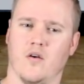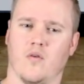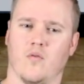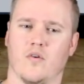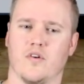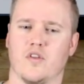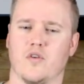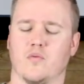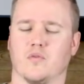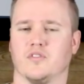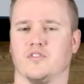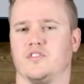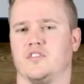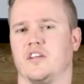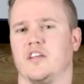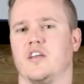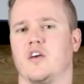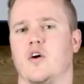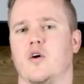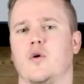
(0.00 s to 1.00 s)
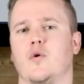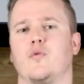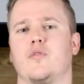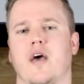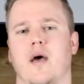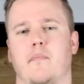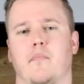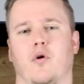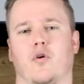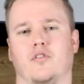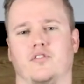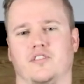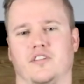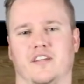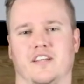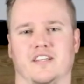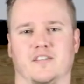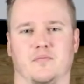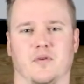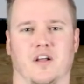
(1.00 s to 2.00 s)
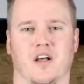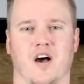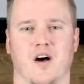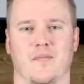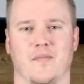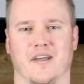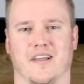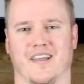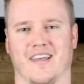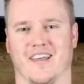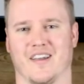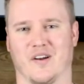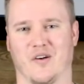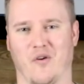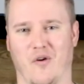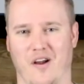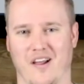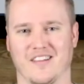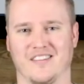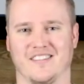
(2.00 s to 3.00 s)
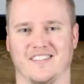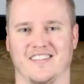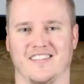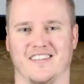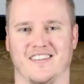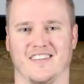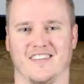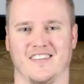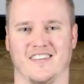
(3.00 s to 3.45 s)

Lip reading: where you will see who that person is becoming in Christ.